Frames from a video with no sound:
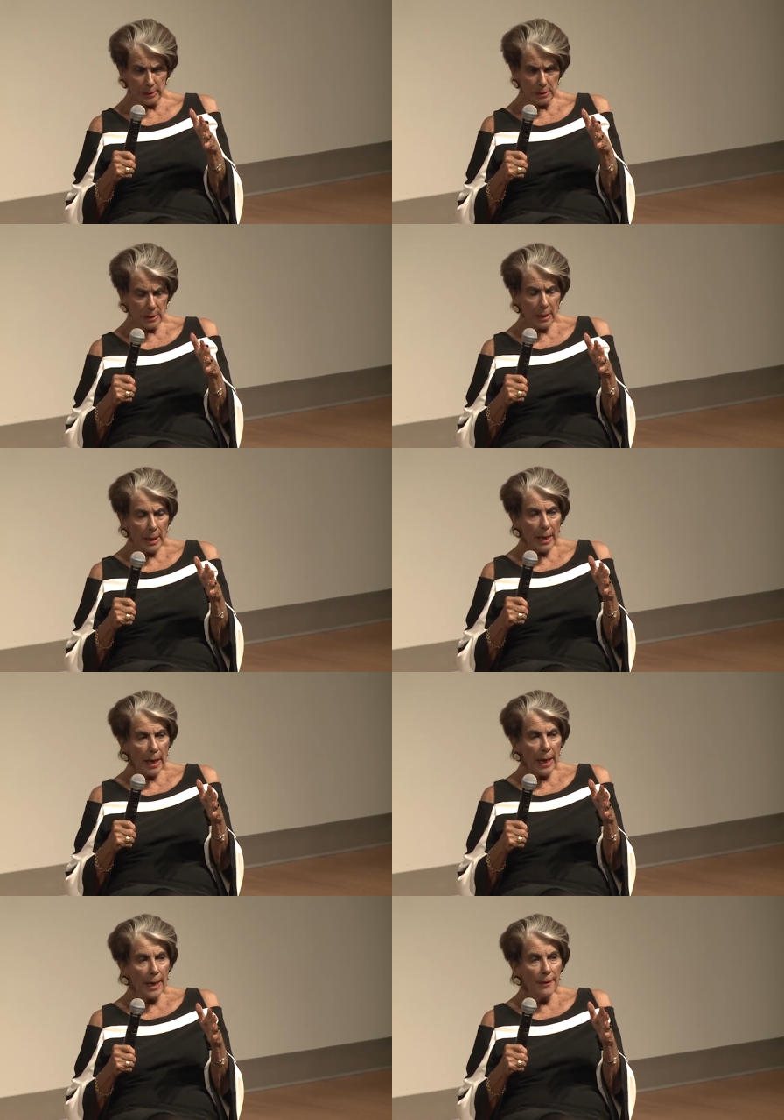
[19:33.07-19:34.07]

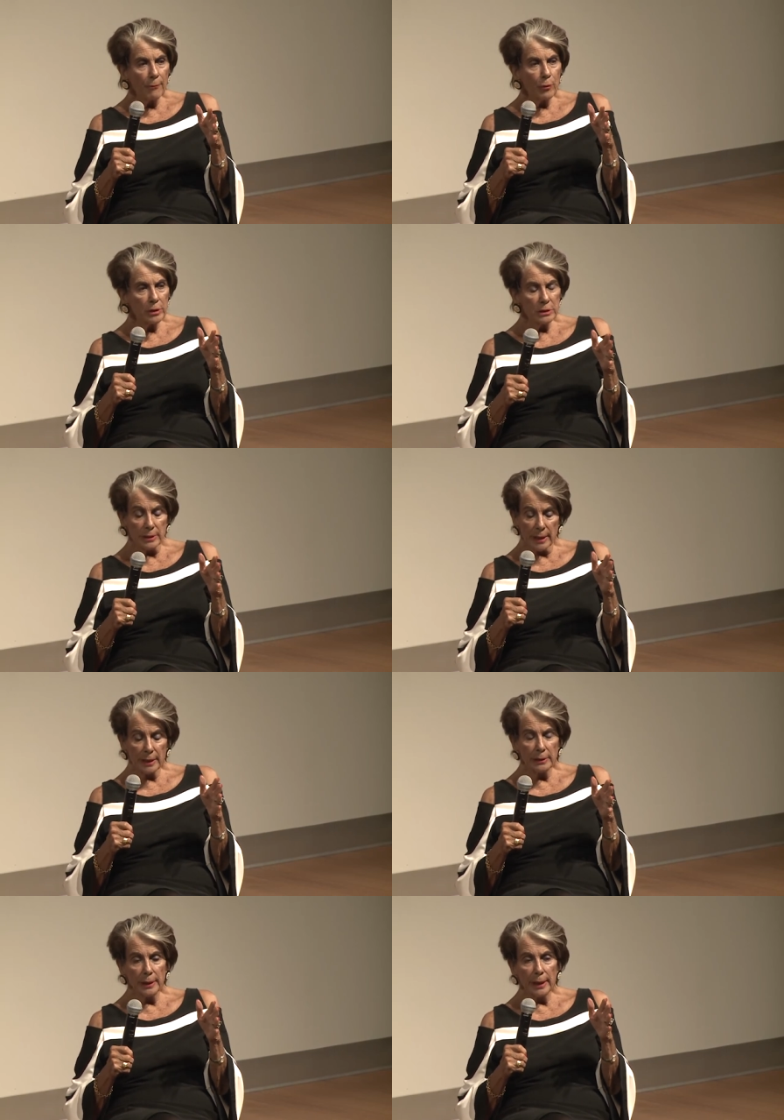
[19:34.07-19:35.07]
Mm-hmm. And then once they
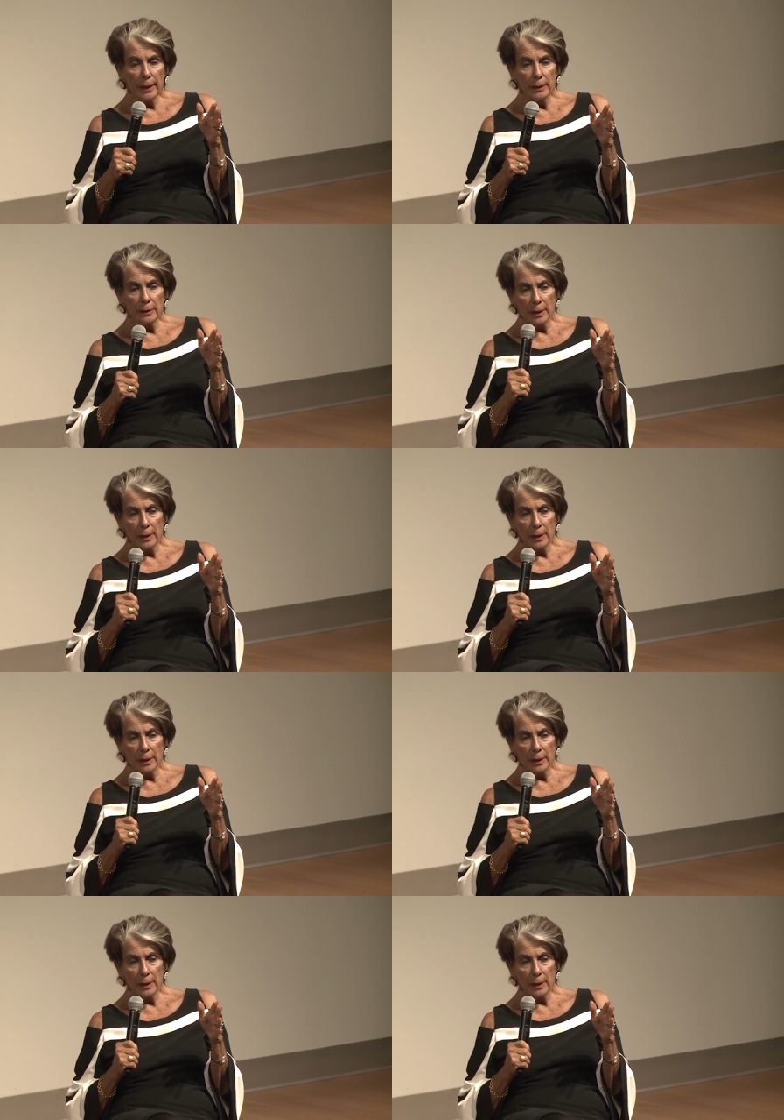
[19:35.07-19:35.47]
had gained